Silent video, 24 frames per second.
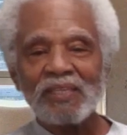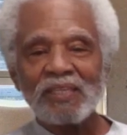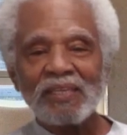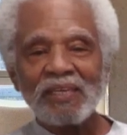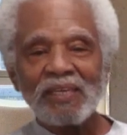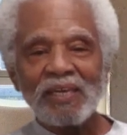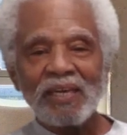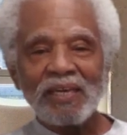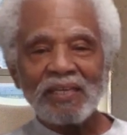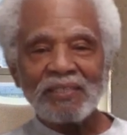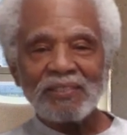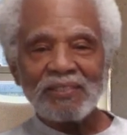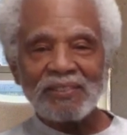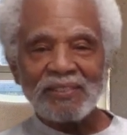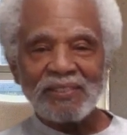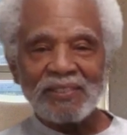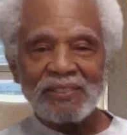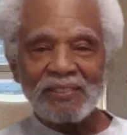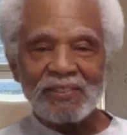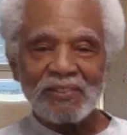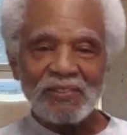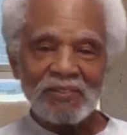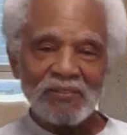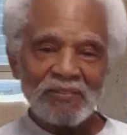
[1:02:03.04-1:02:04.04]
as
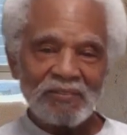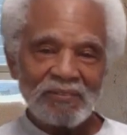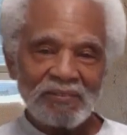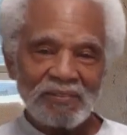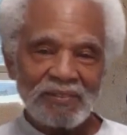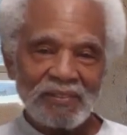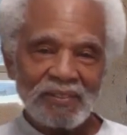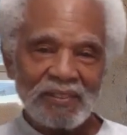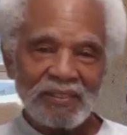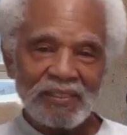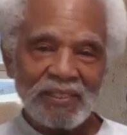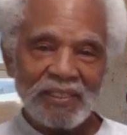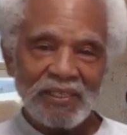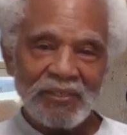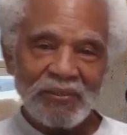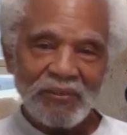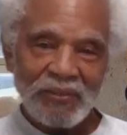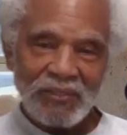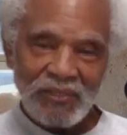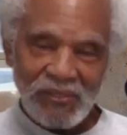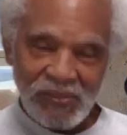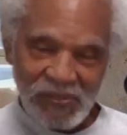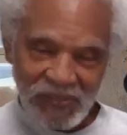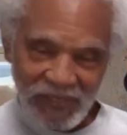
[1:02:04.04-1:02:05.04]
the
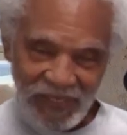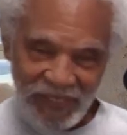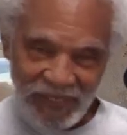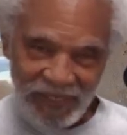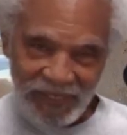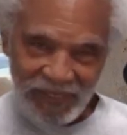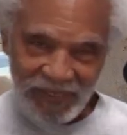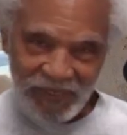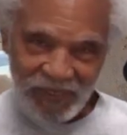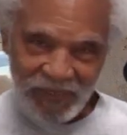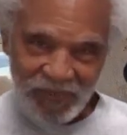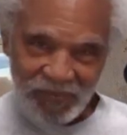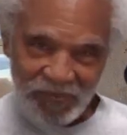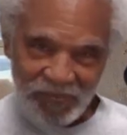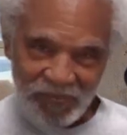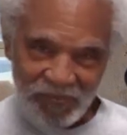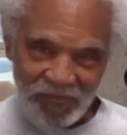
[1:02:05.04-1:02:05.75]
canary says,